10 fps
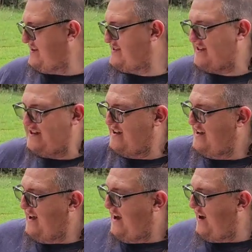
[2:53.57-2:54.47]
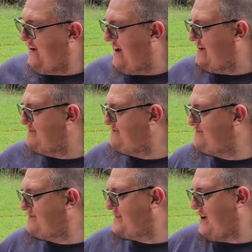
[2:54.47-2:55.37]
is. Alright,
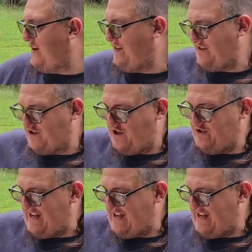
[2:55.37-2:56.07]
so there's 2